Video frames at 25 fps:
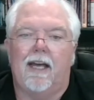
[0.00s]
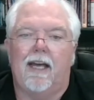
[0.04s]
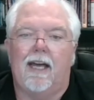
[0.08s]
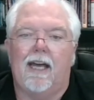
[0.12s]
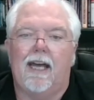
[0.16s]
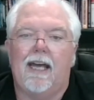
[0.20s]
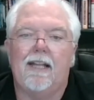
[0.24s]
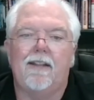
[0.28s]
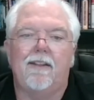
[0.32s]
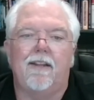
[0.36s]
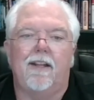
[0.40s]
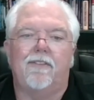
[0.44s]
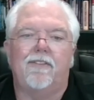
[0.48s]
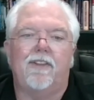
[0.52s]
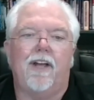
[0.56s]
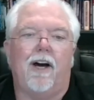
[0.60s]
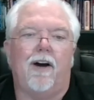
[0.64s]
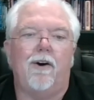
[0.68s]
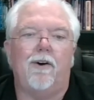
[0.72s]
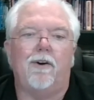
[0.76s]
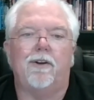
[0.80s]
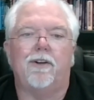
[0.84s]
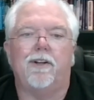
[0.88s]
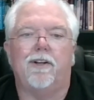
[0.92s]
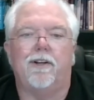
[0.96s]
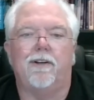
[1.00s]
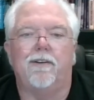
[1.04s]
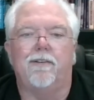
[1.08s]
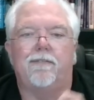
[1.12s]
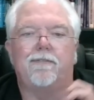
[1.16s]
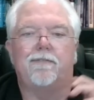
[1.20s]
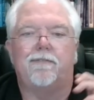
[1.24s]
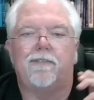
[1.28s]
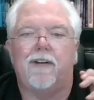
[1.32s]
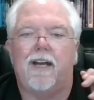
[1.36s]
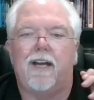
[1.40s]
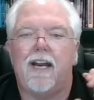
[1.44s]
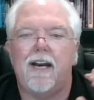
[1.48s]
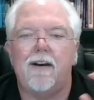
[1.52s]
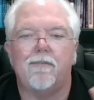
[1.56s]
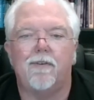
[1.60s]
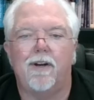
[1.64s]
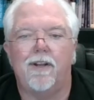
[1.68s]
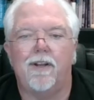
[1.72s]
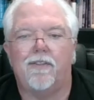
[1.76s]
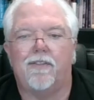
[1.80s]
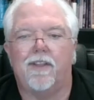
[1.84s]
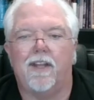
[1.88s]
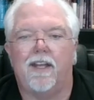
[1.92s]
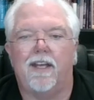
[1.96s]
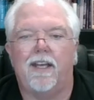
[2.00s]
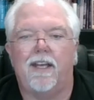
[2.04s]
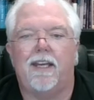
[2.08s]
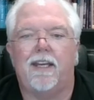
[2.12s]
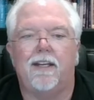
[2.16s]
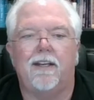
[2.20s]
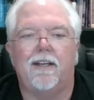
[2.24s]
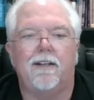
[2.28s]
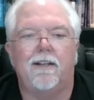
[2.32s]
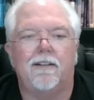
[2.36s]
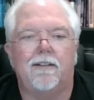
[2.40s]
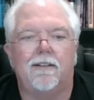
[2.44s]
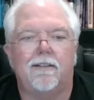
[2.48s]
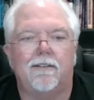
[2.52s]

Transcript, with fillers: and the thought of everything